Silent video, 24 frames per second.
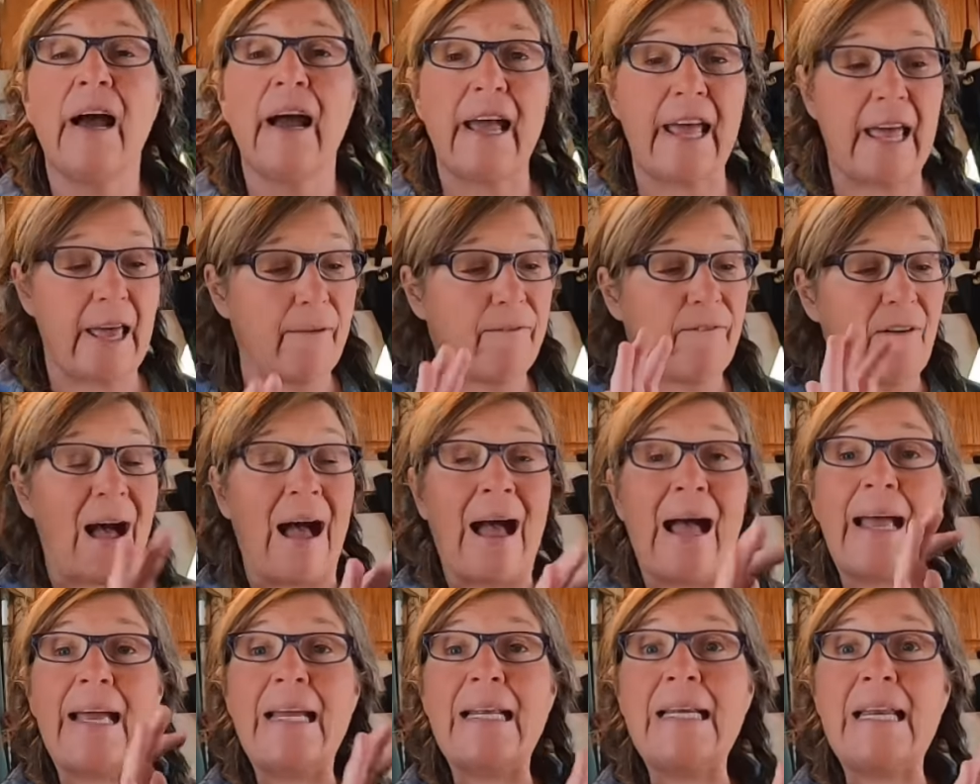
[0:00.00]
If
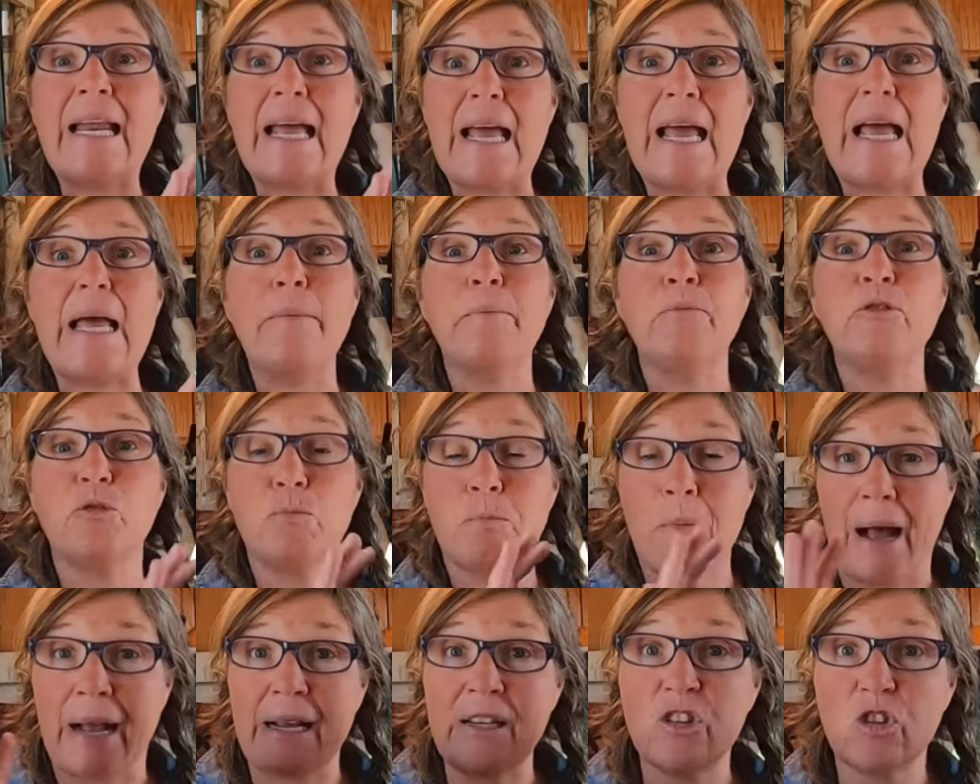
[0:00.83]
I named
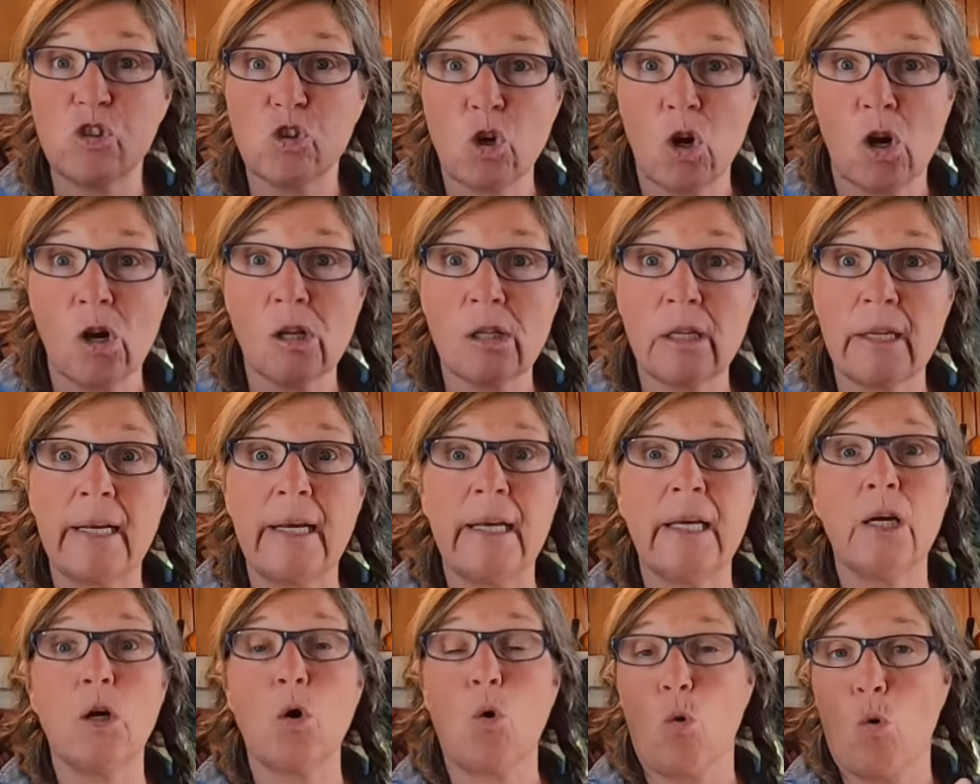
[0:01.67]
my
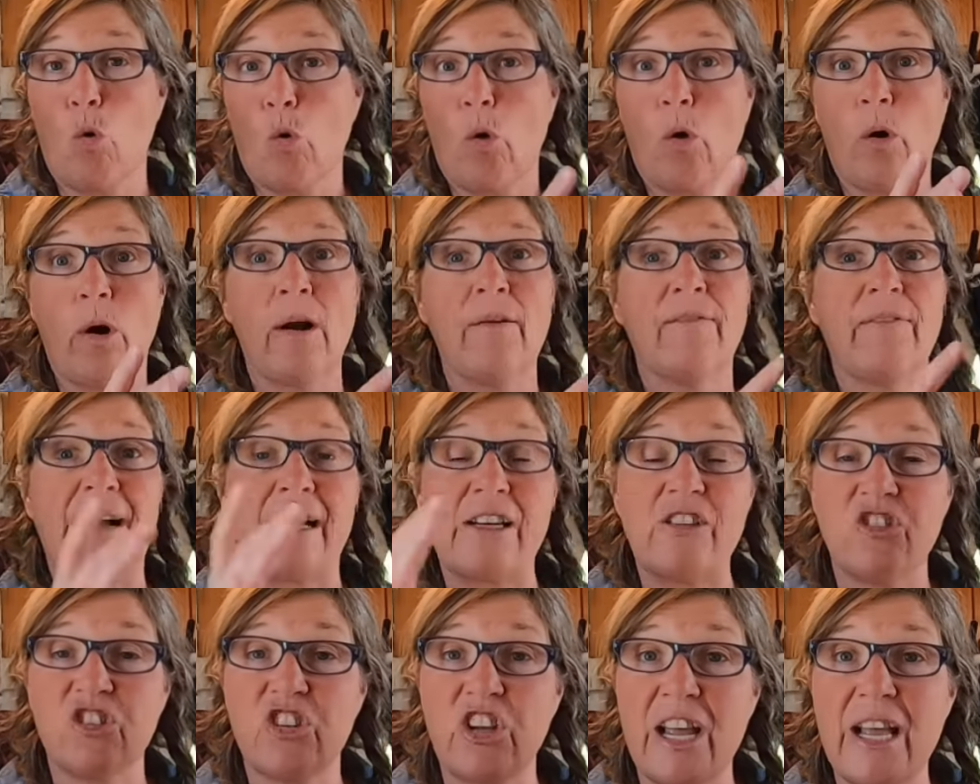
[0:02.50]
Starlink or if I
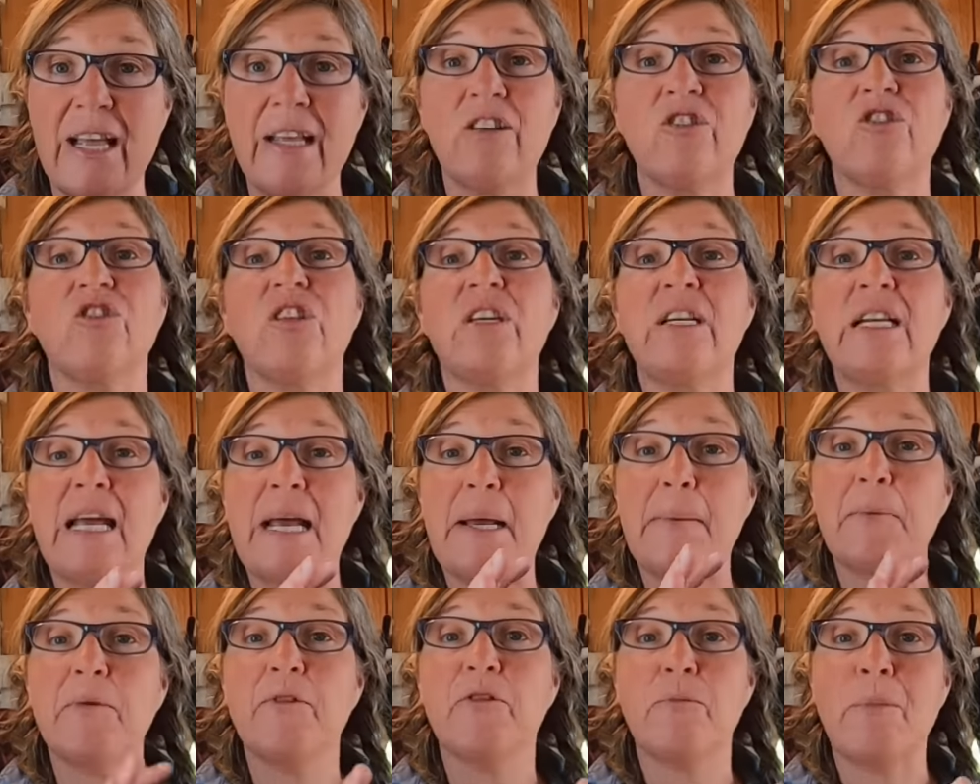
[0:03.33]
changed the
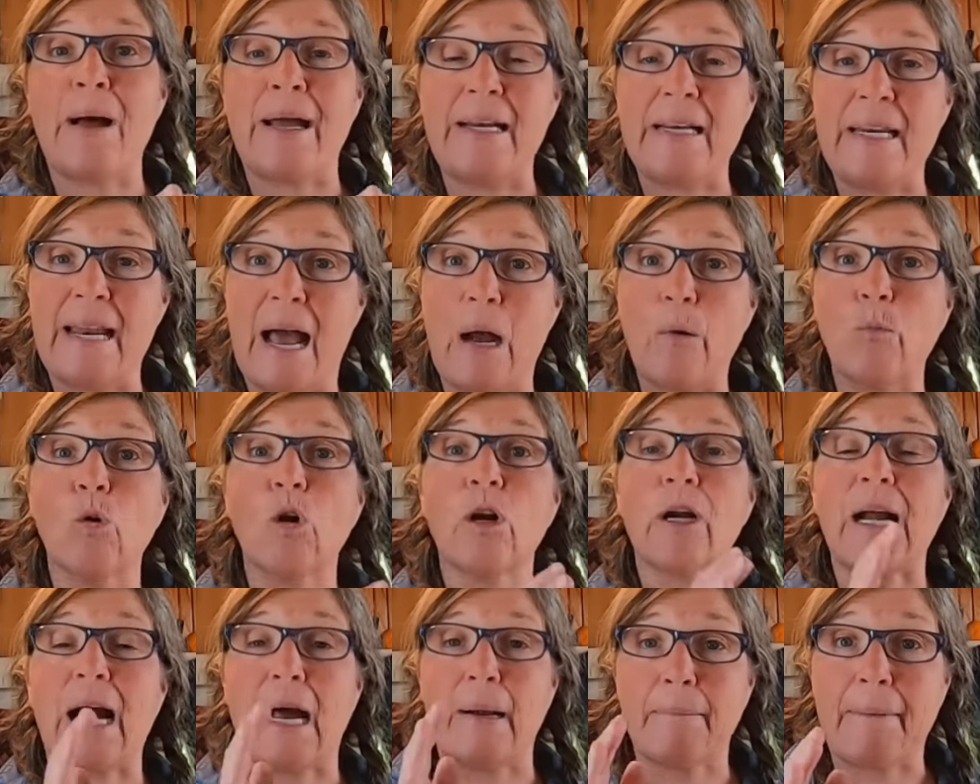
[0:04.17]
name of my
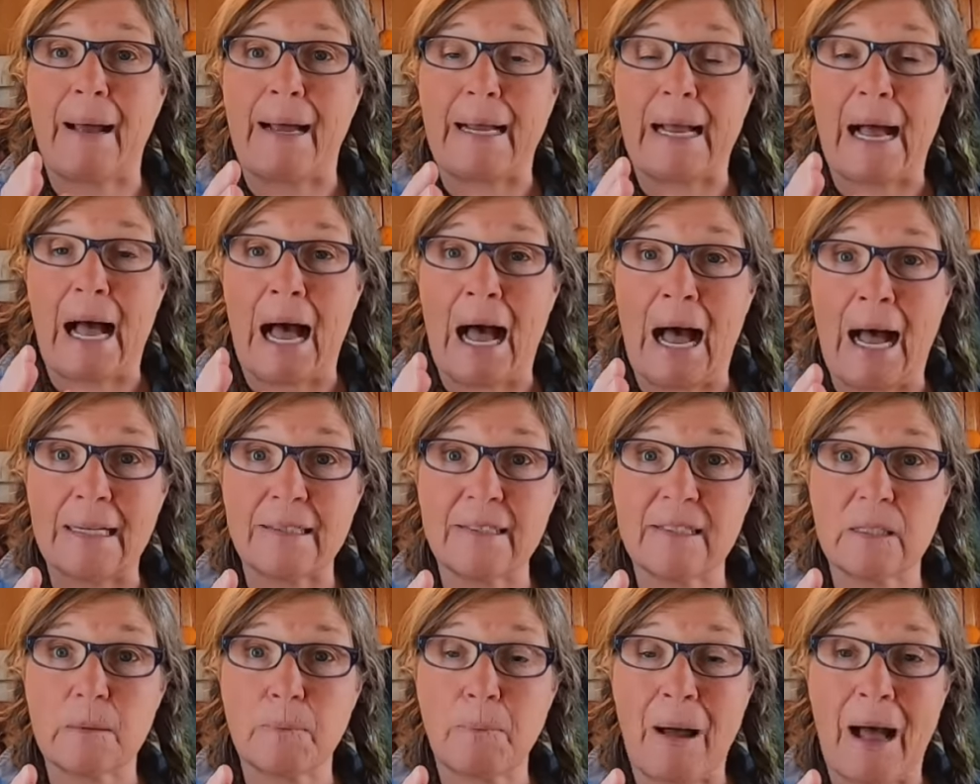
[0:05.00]
network on my
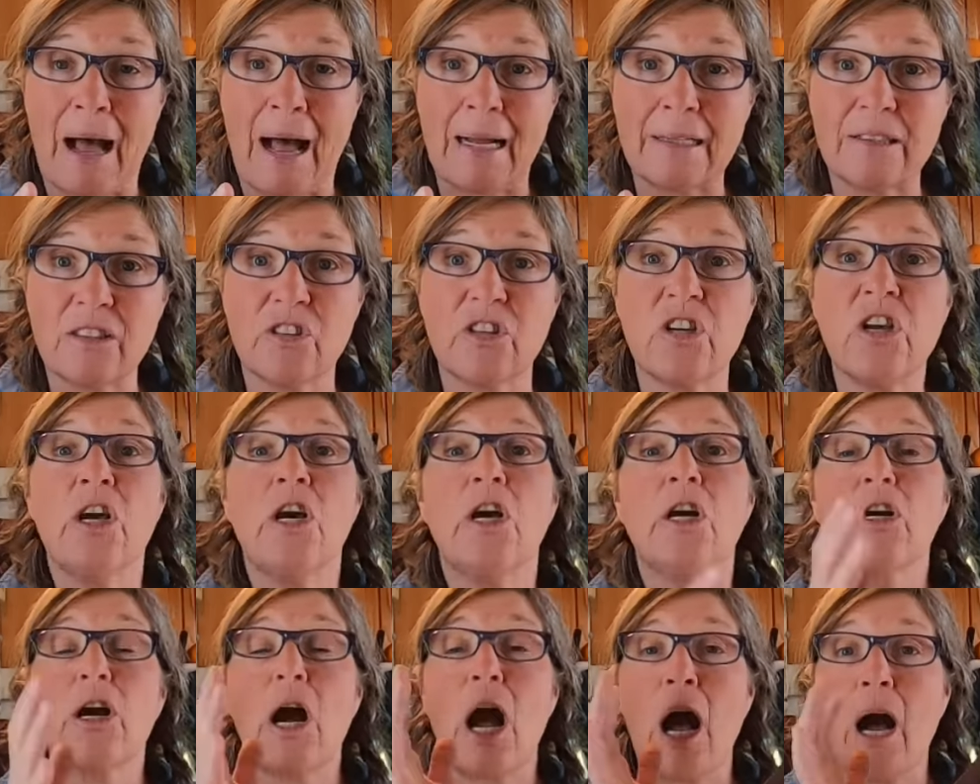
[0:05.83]
hotspot
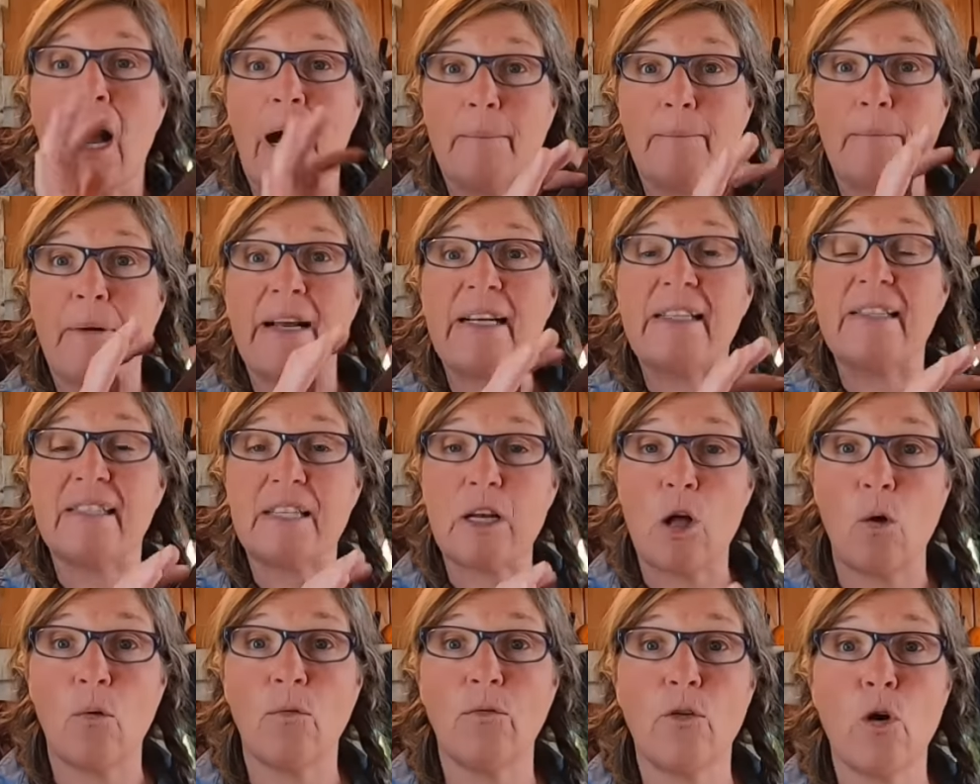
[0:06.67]
on my
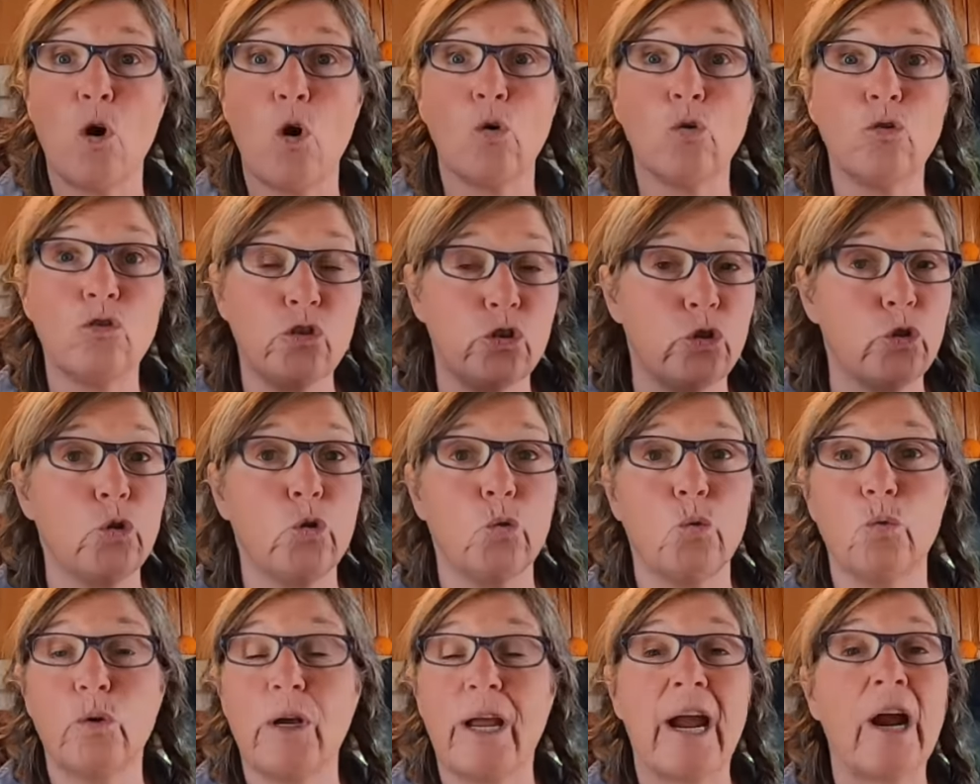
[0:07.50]
cell phone
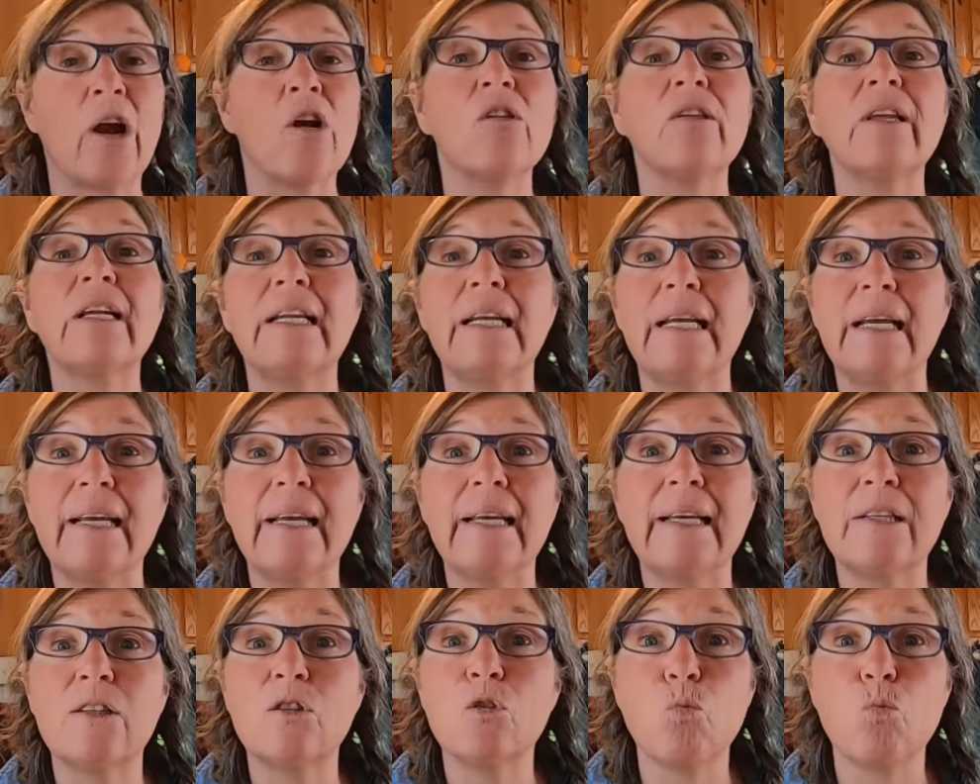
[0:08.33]
to Carolyn Higgins